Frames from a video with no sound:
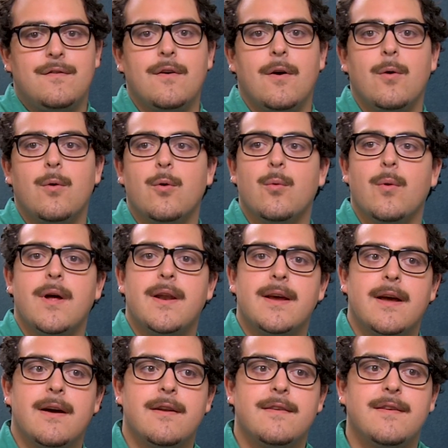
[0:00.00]
So we're
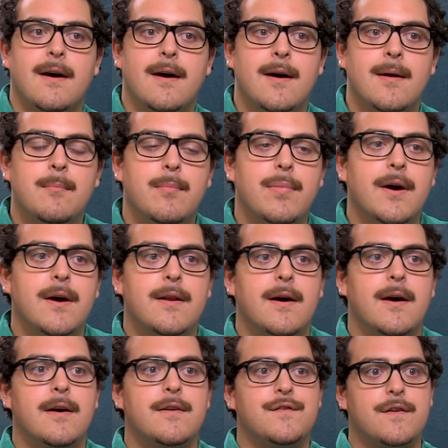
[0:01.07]
running out of time,
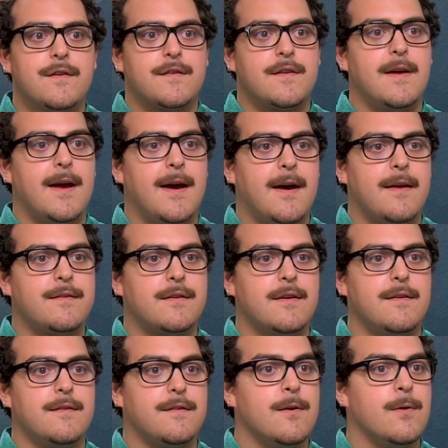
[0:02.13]
but just to ask,
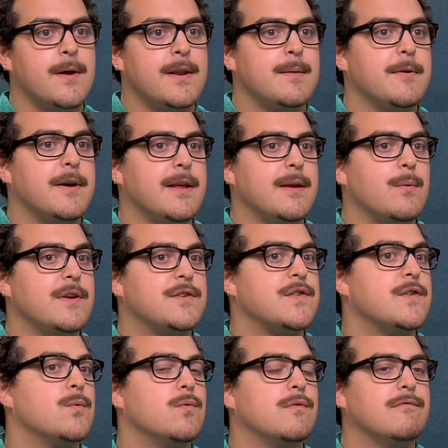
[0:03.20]
is there anybody we
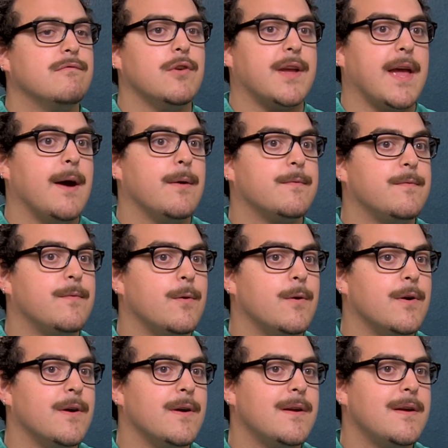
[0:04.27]
should look out
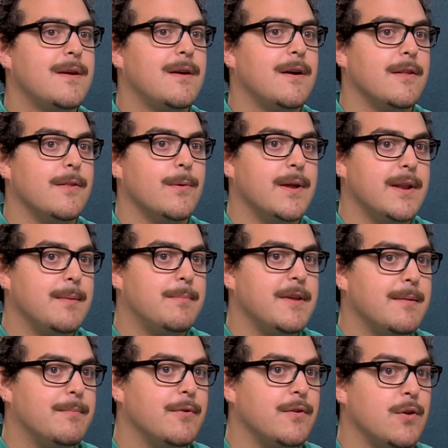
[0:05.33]
for? Are there any
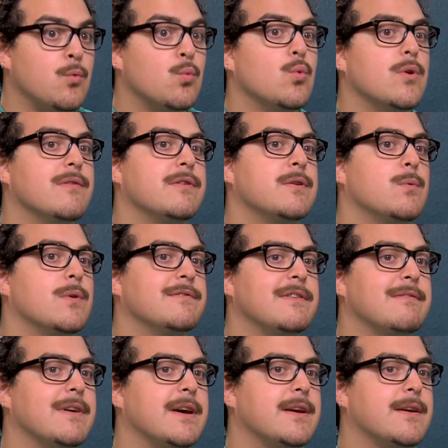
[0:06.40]
people you really,
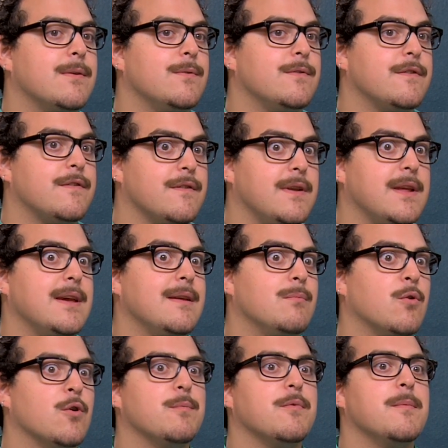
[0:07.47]
really like who just need
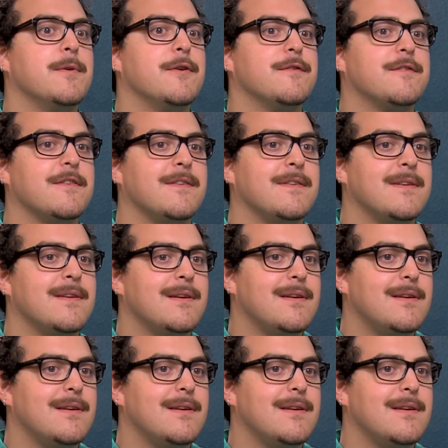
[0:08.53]
more promotion?